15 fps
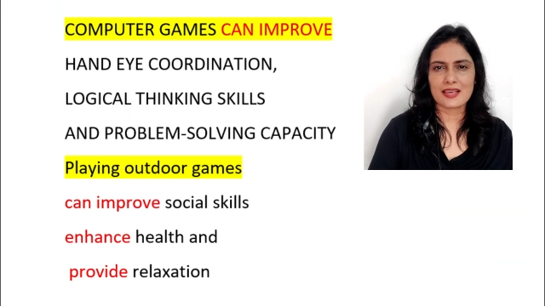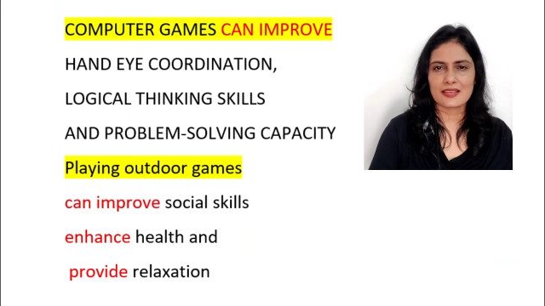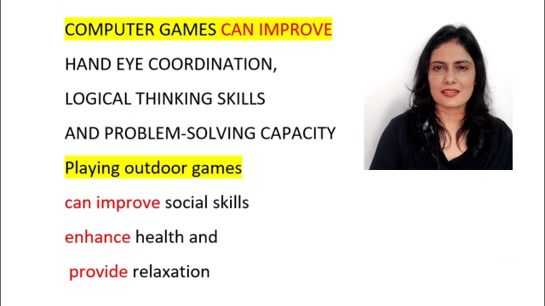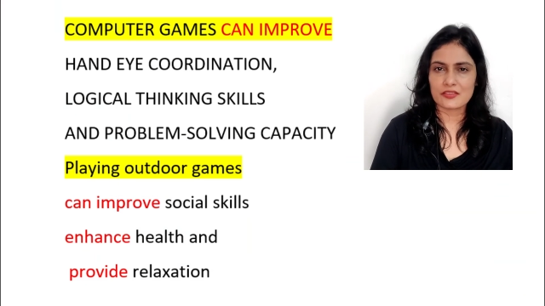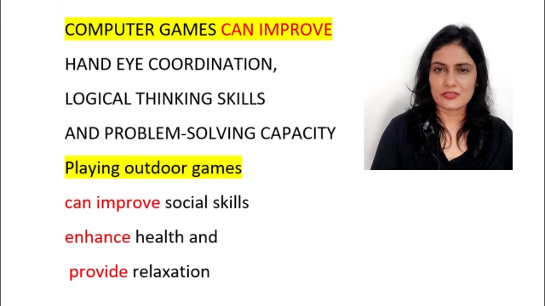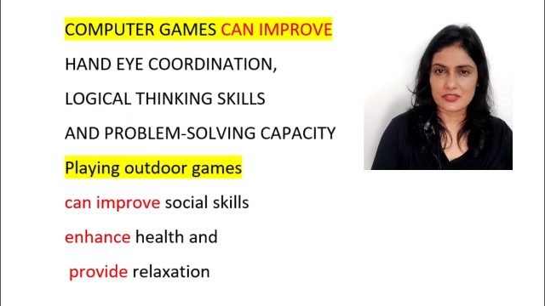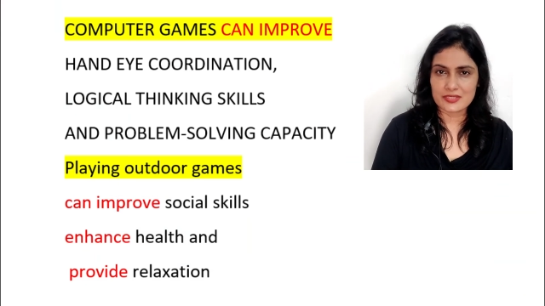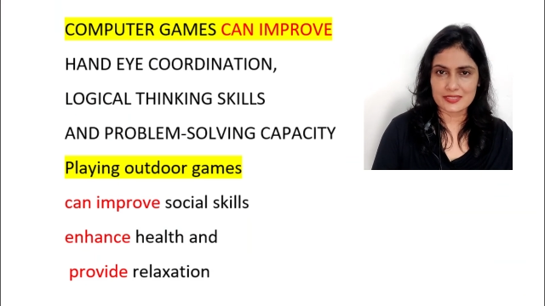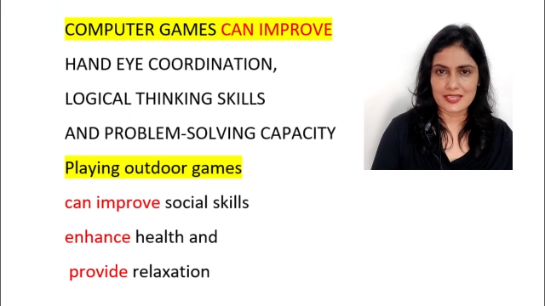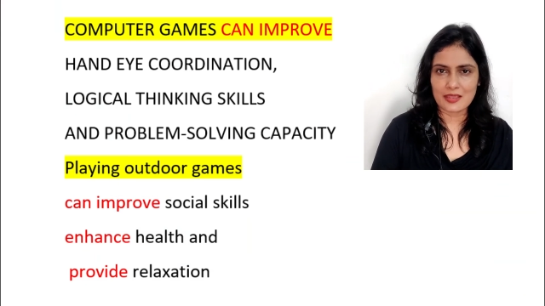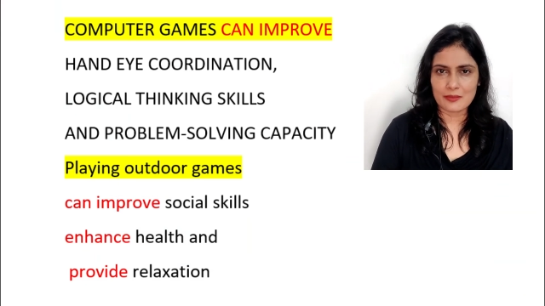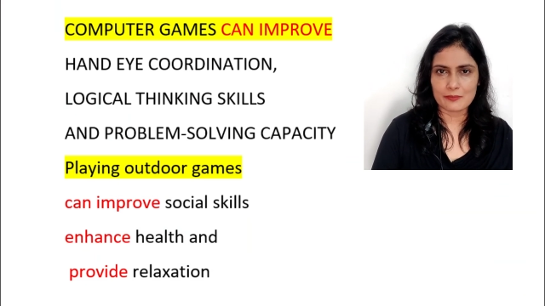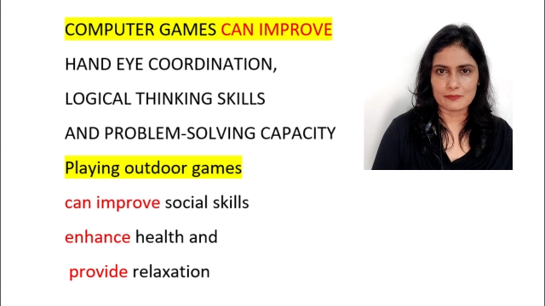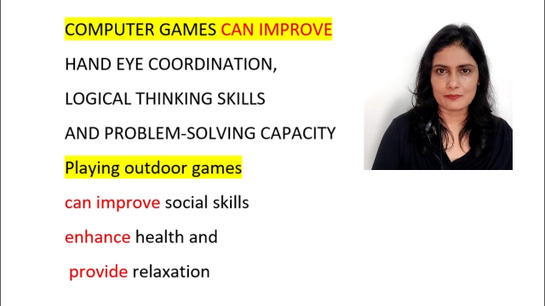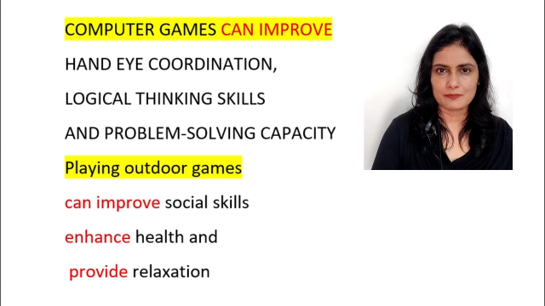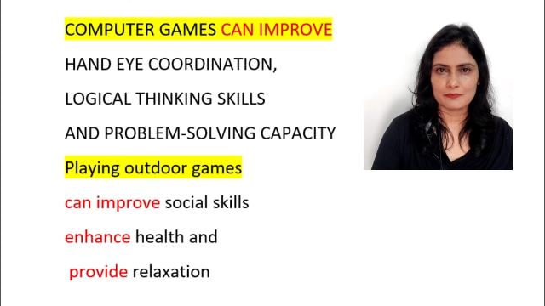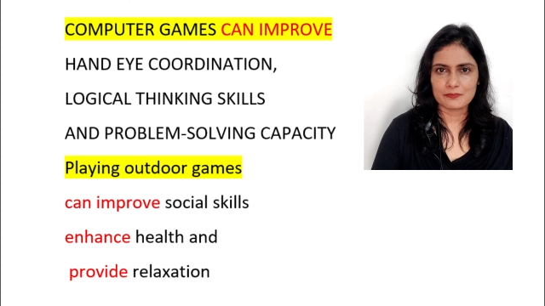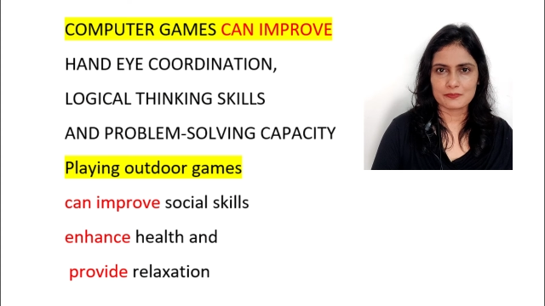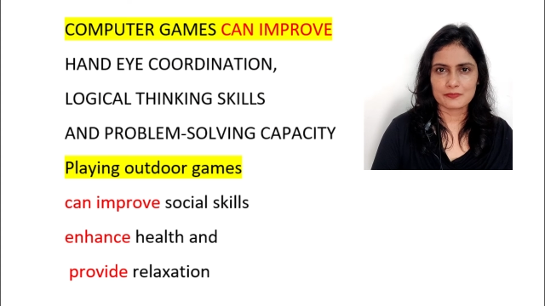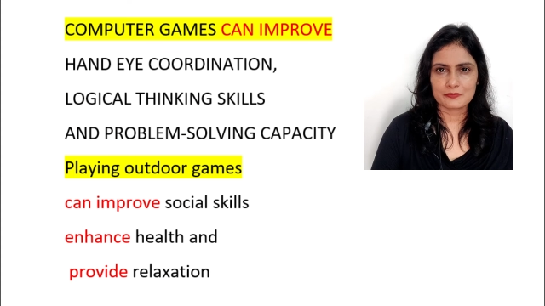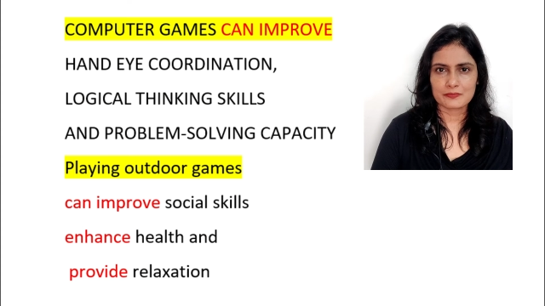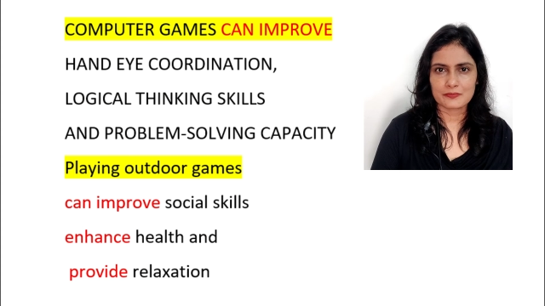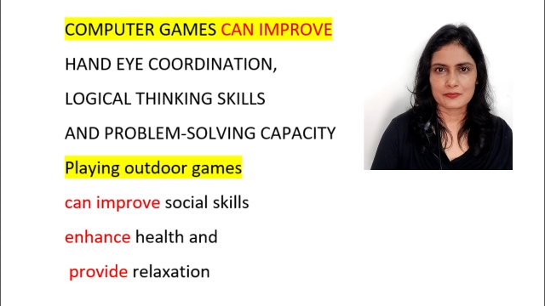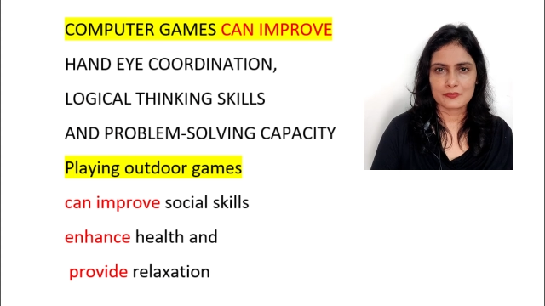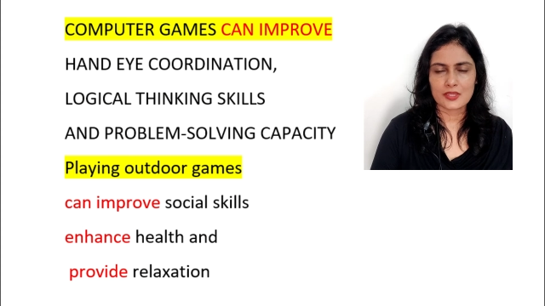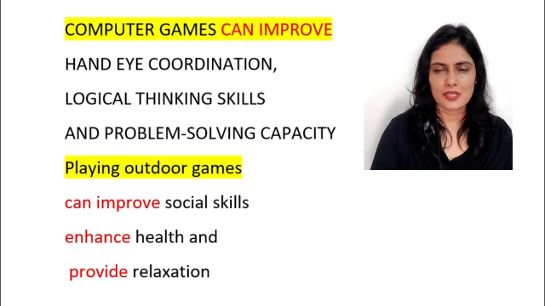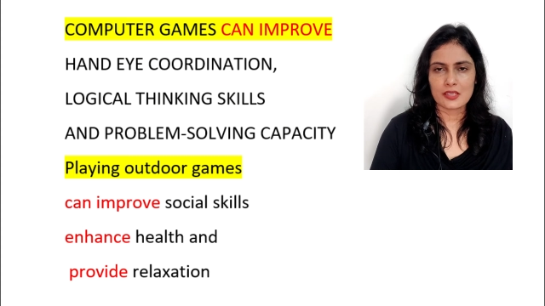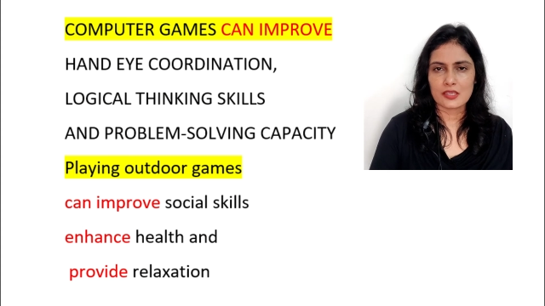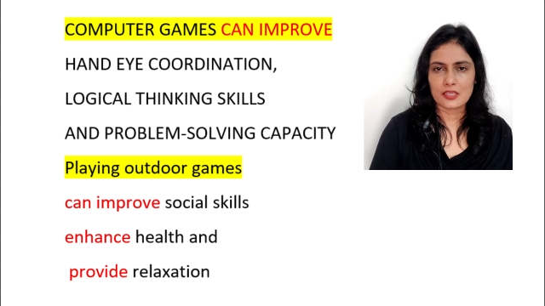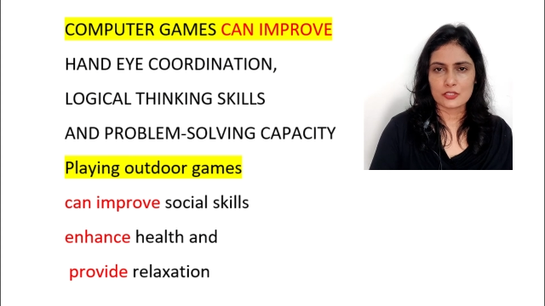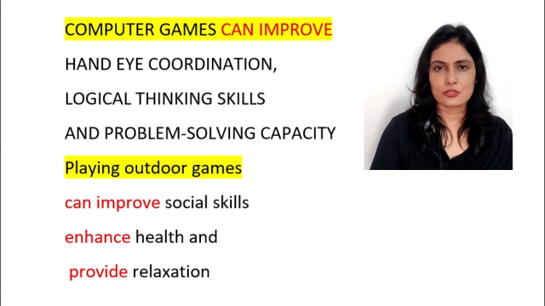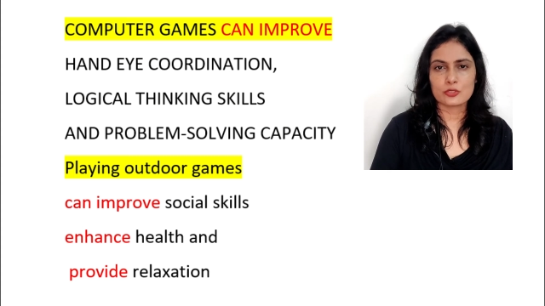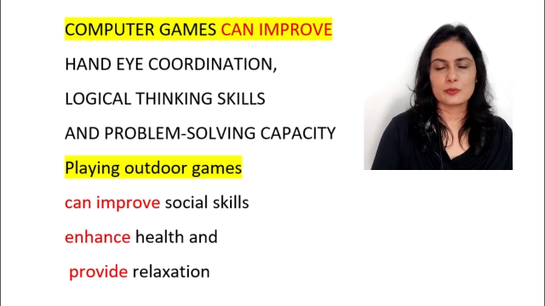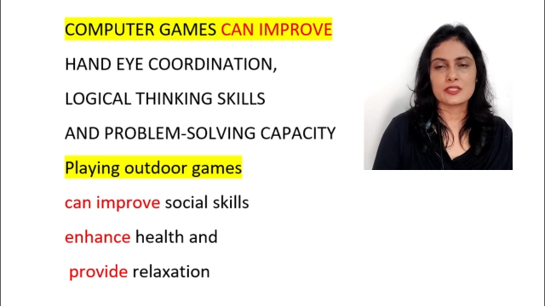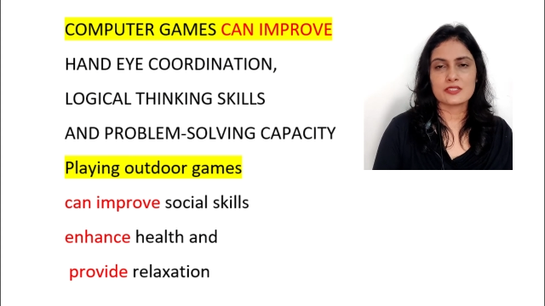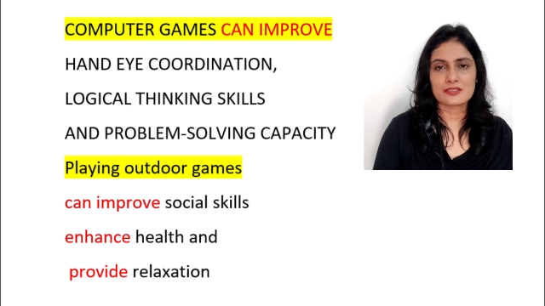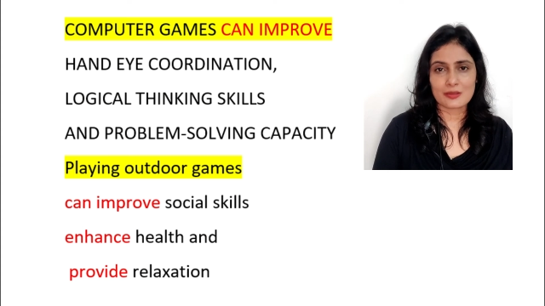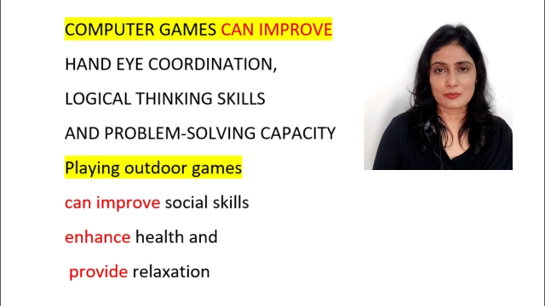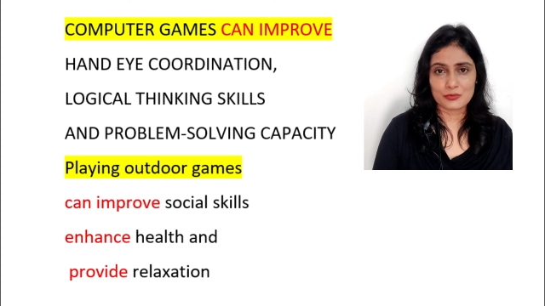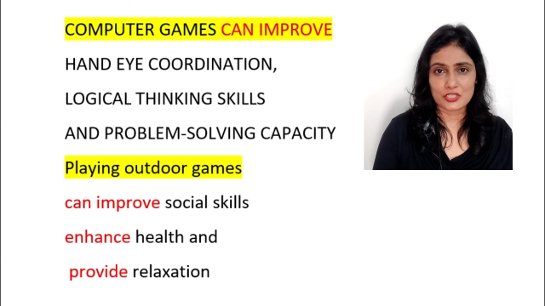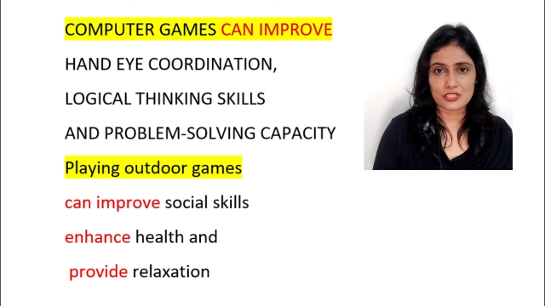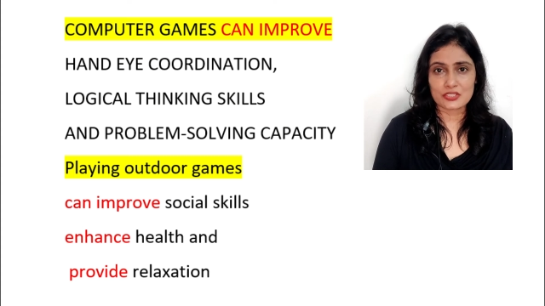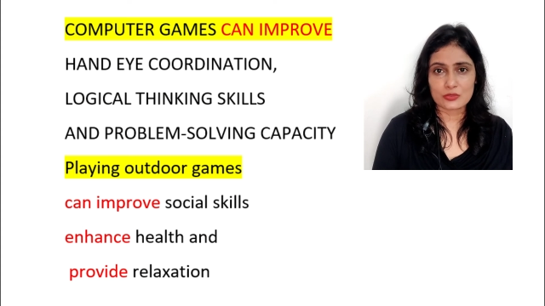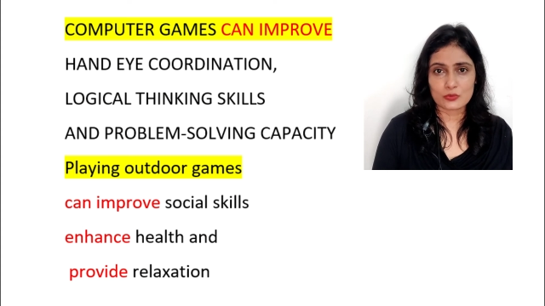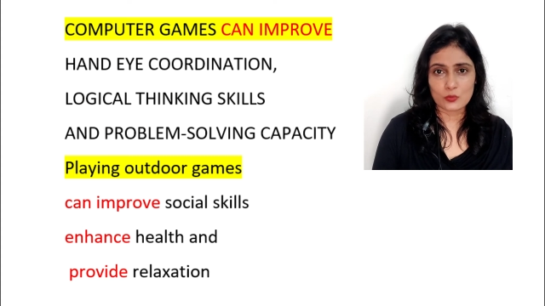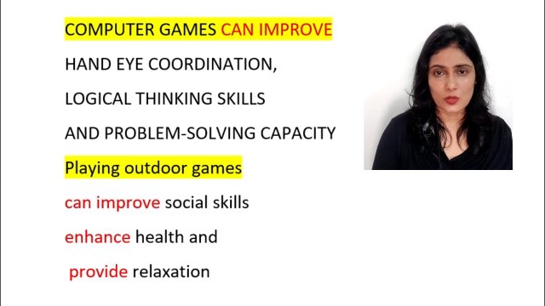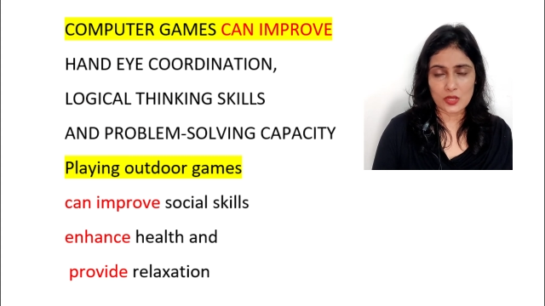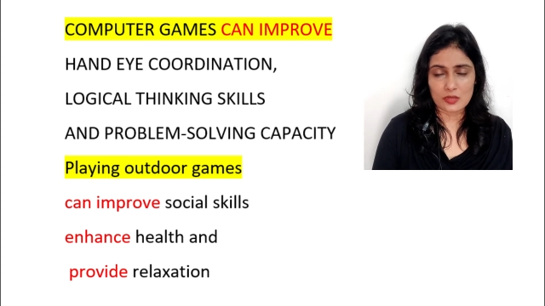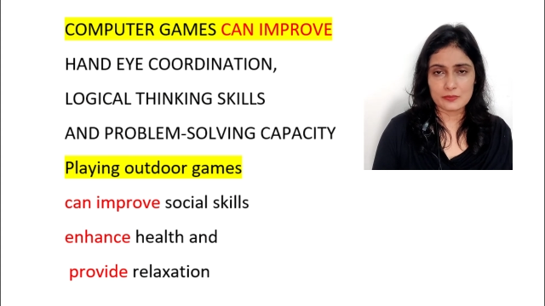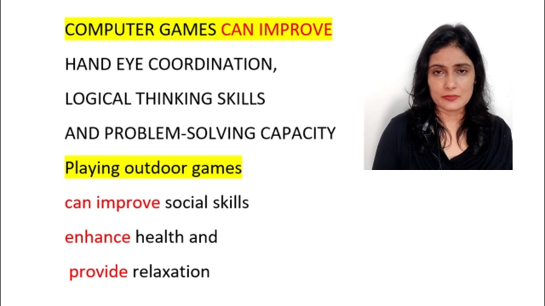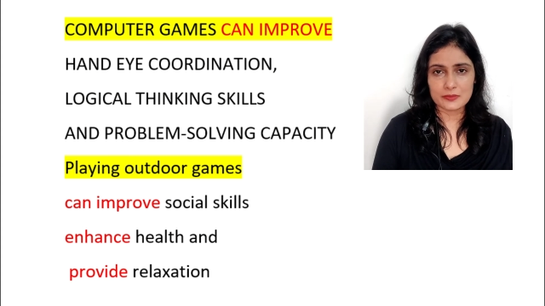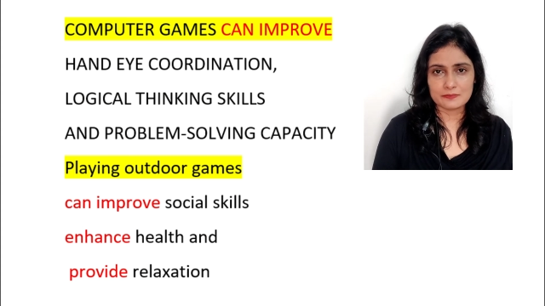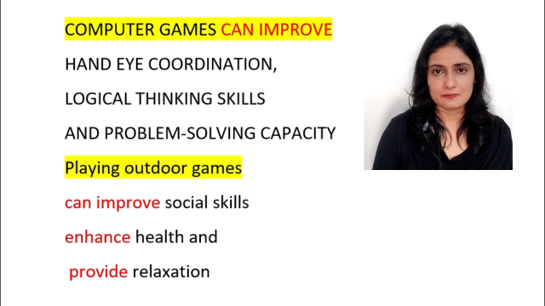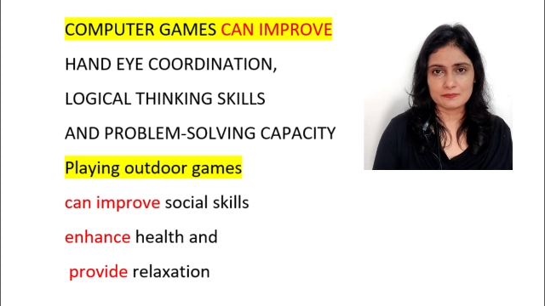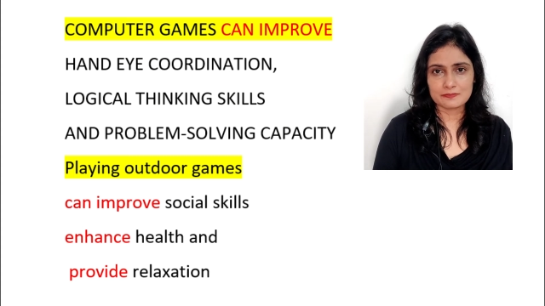that are the same. It could be the subject and verb.